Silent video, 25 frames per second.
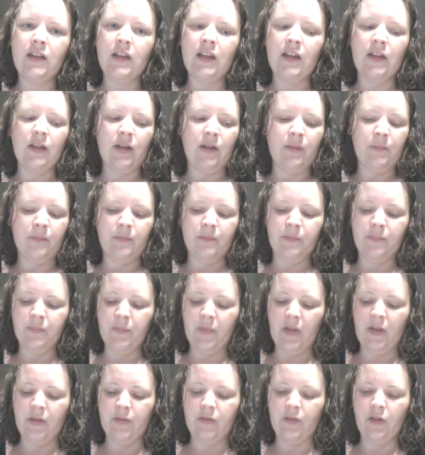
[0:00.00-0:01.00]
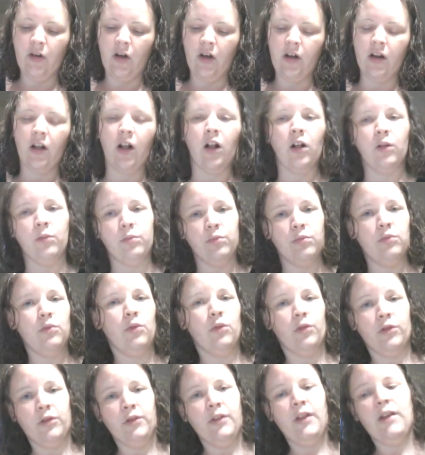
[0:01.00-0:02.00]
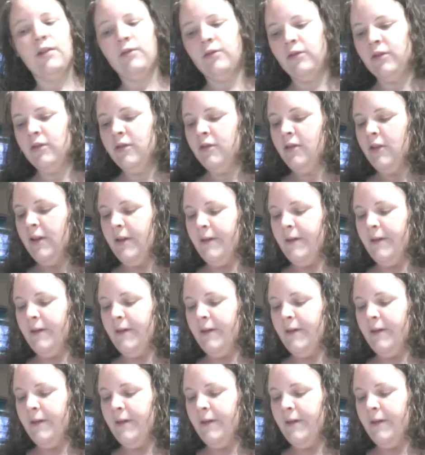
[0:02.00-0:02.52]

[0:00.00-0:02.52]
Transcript: If not, I'll order that one.